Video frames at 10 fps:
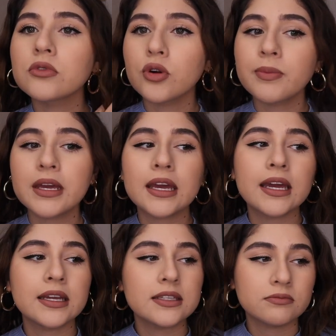crimping
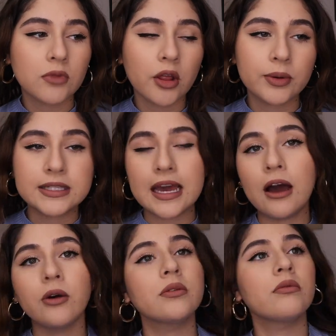it all the way
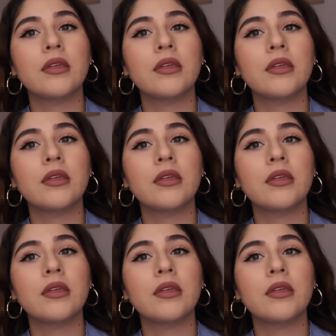down.